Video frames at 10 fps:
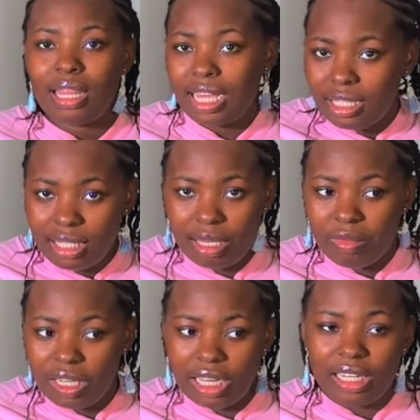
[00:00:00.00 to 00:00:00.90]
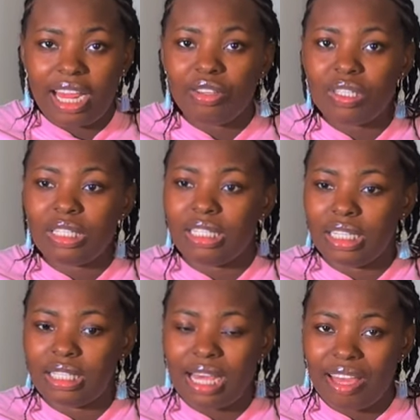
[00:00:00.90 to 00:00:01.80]
That's the same thing I did. I used
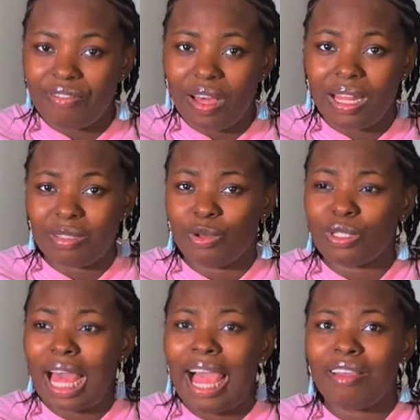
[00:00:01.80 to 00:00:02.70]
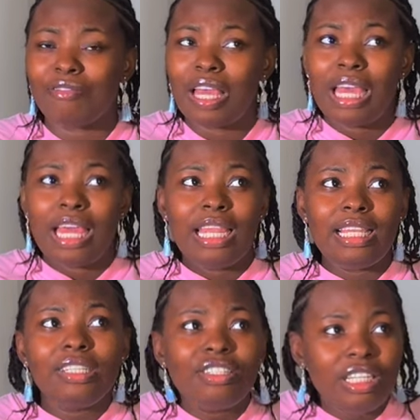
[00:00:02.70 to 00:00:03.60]
DJ Cypher, and that's because I've
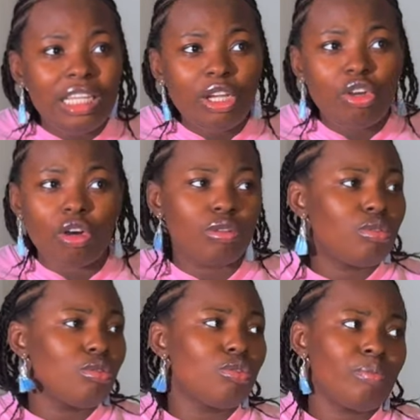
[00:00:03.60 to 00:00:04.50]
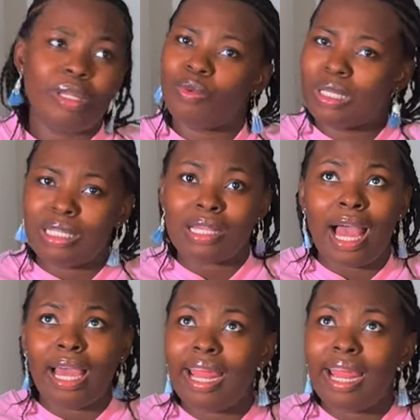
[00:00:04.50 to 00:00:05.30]
literally gone to so many weddings,